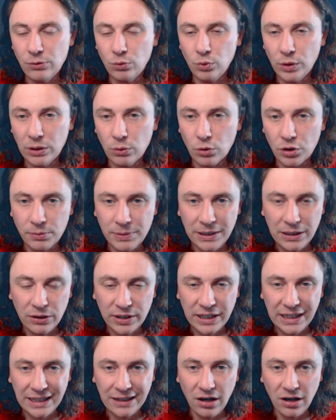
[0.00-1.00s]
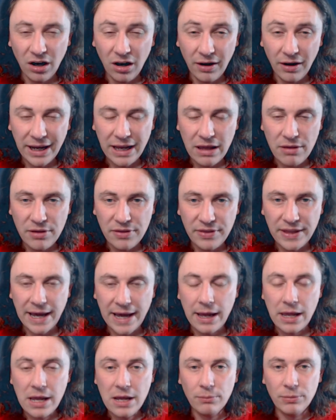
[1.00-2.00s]
want to be looking at higher than that,
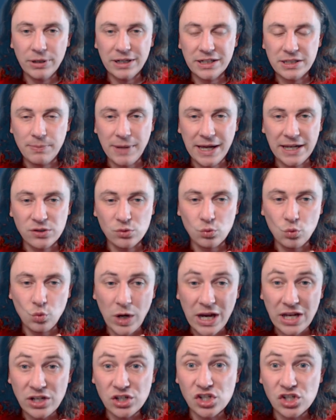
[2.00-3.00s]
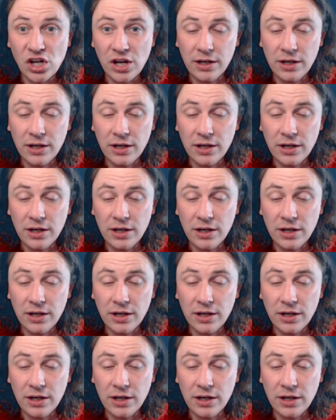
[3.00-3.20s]
but it depends which